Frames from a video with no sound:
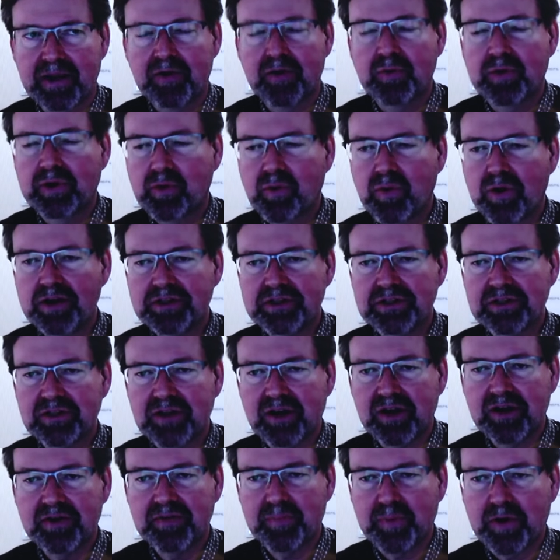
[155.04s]
requires a
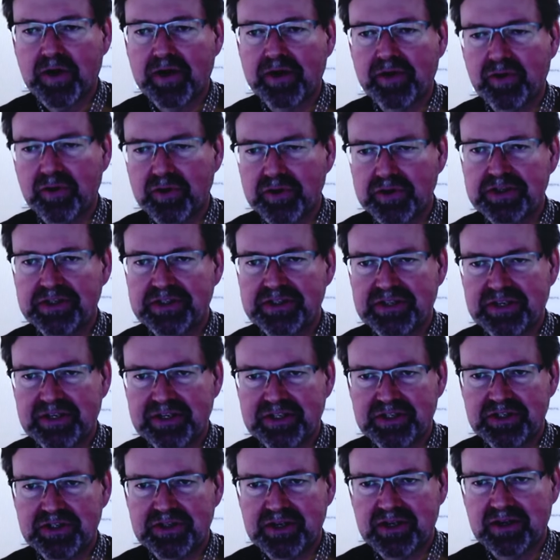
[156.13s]
lot of
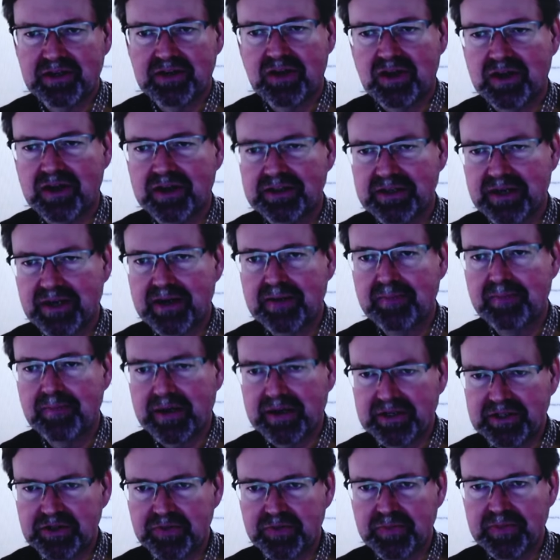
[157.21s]
prioritization and a lot of time
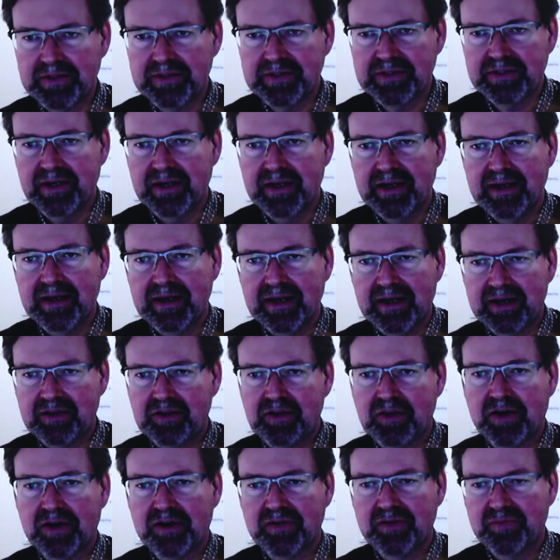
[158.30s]
management and a
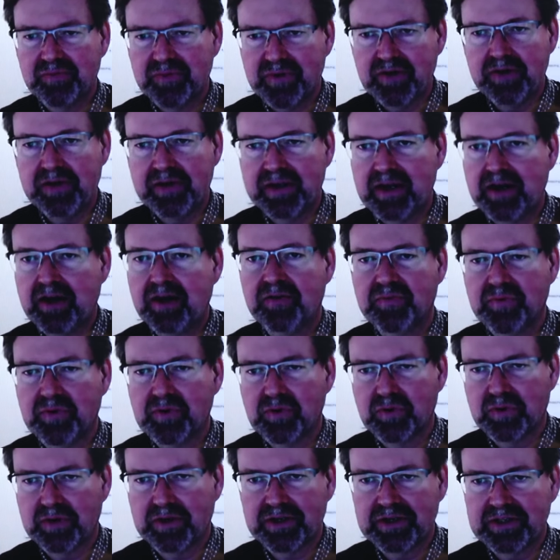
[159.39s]
lot of very careful
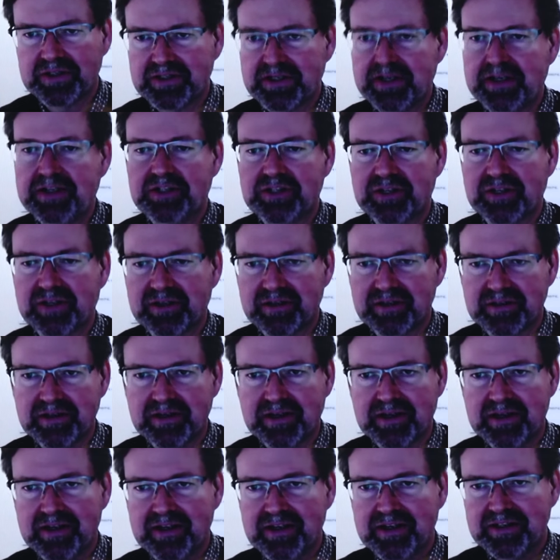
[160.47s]
organization.
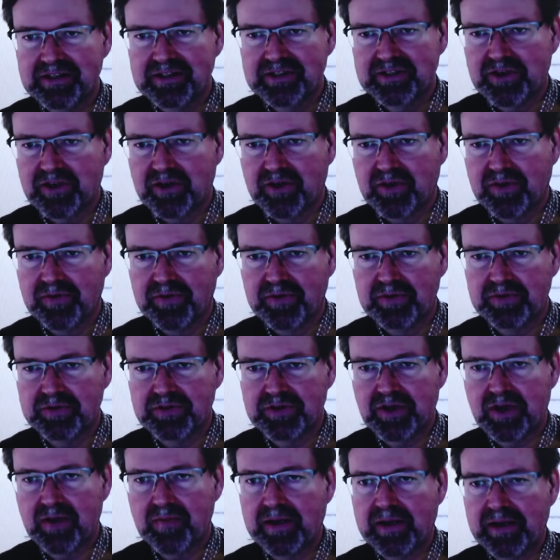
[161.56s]
So if you
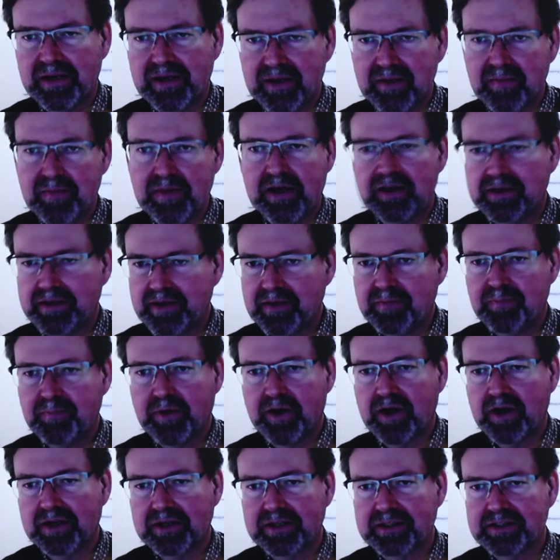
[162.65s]
saw my email
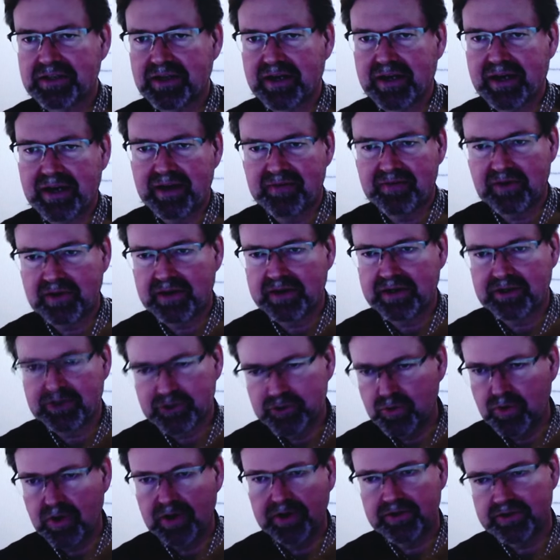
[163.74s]
inbox, I have like
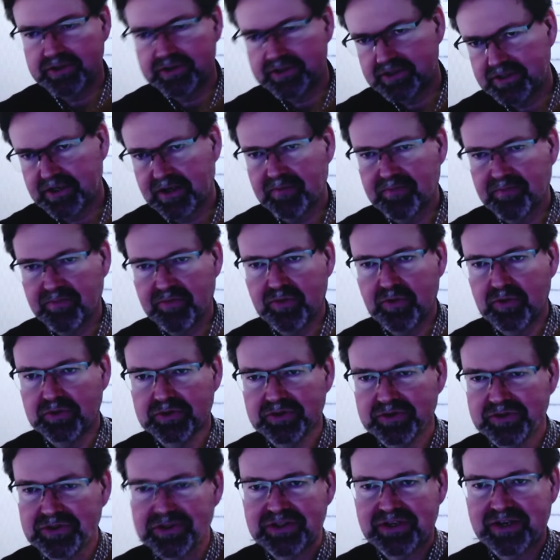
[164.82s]
200
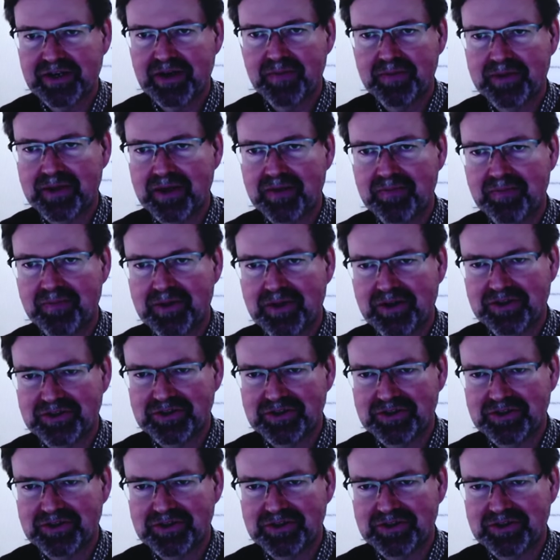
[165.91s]
subfolders to help keep me on